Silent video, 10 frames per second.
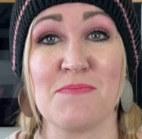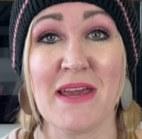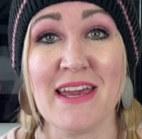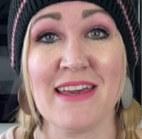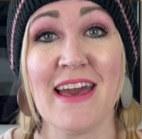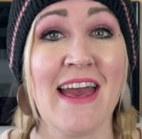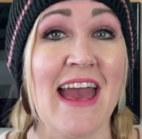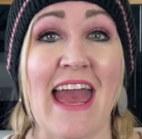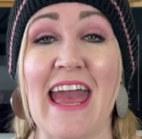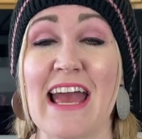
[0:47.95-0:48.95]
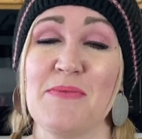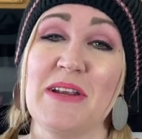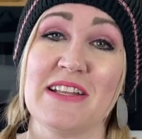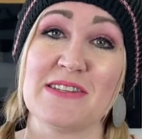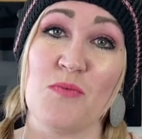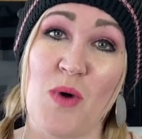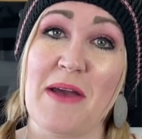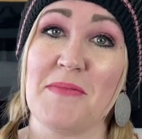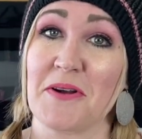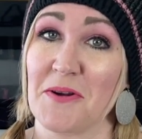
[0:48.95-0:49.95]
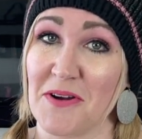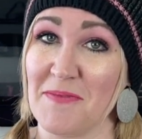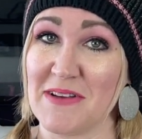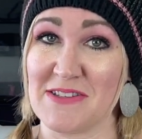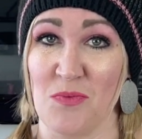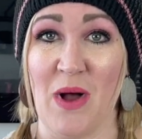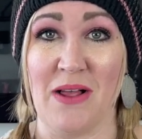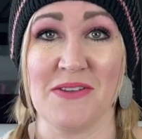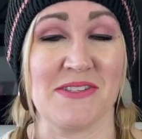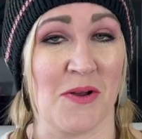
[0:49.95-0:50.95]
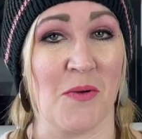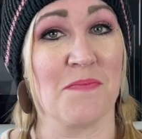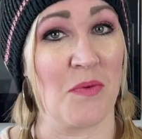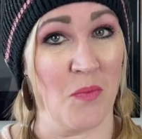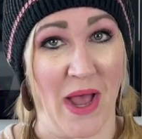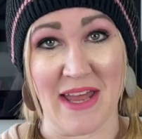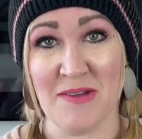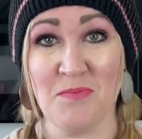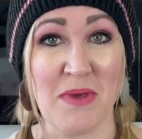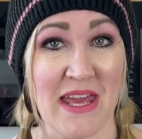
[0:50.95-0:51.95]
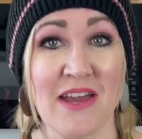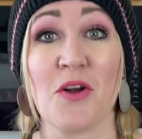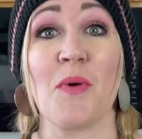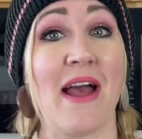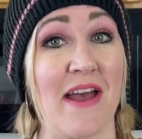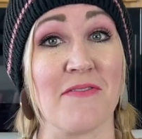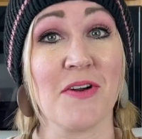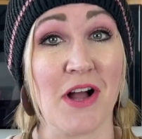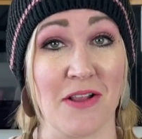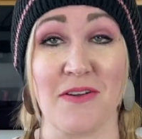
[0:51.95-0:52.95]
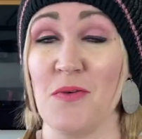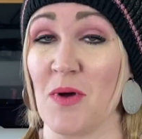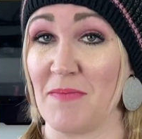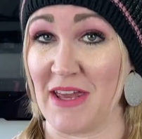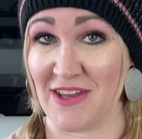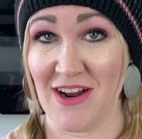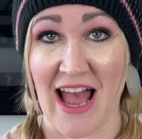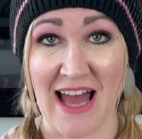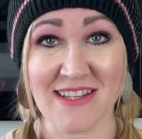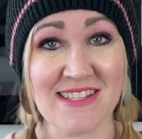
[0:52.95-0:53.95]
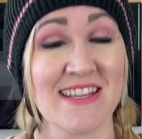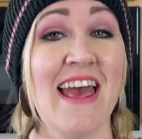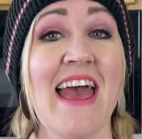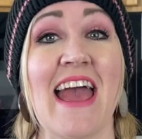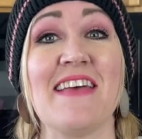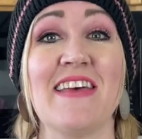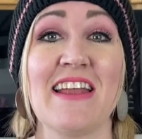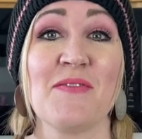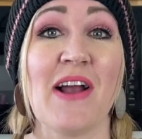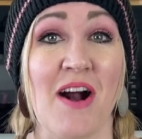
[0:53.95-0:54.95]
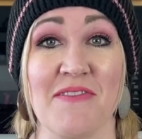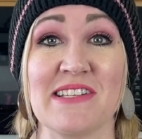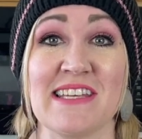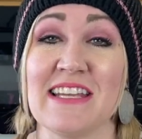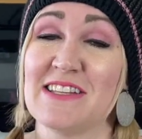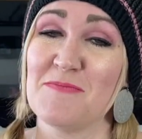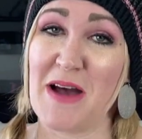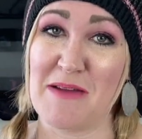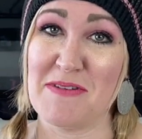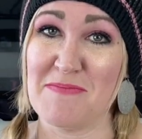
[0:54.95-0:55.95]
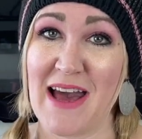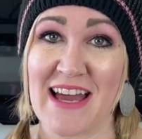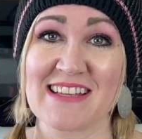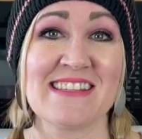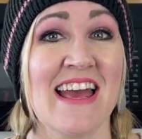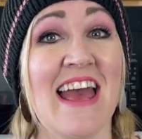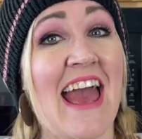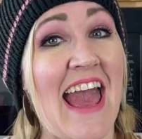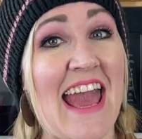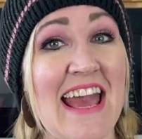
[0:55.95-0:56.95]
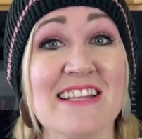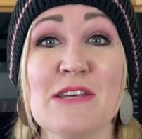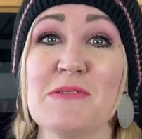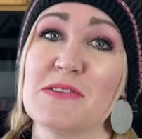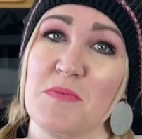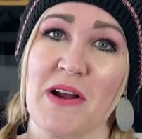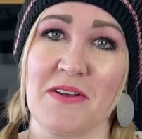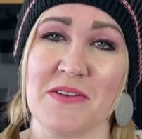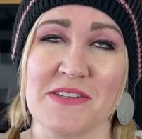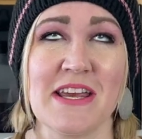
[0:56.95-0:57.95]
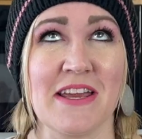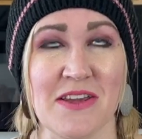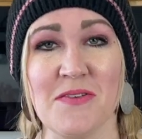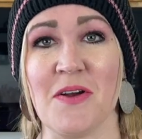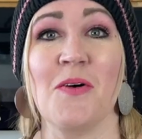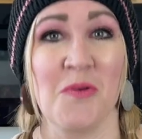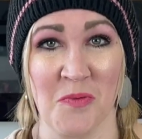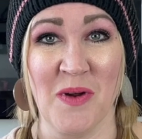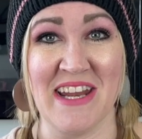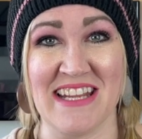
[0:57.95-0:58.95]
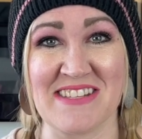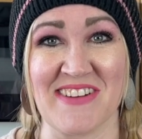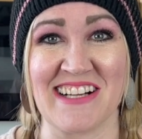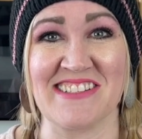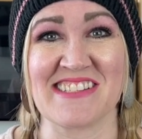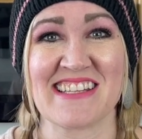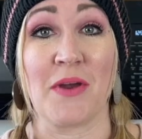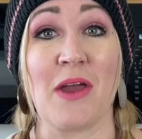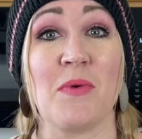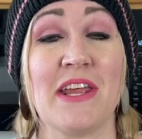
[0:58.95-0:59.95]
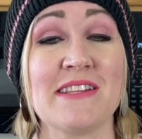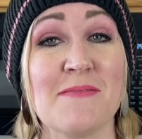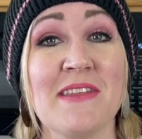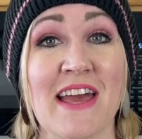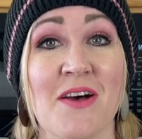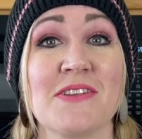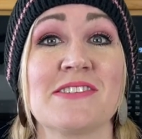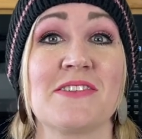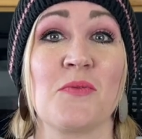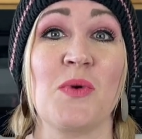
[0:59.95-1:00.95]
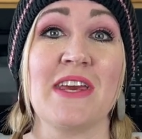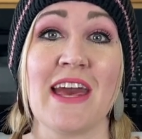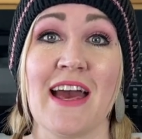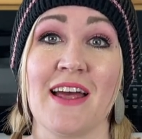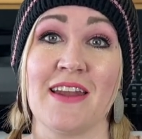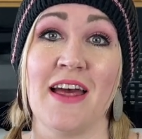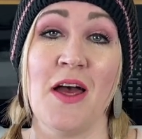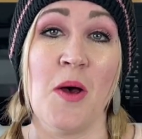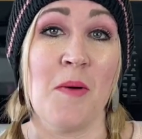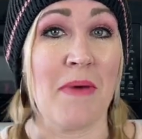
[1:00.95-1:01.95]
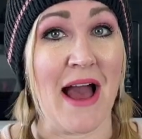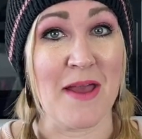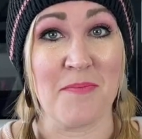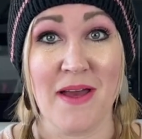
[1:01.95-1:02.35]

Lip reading: pink, and we need some white buttercream as well. So white and pink, or whatever color you wanna make your hats. And then we obviously need some piping bags and some sprinkles. You know, we need sprinkles. Okay, we need something else so that we can pipe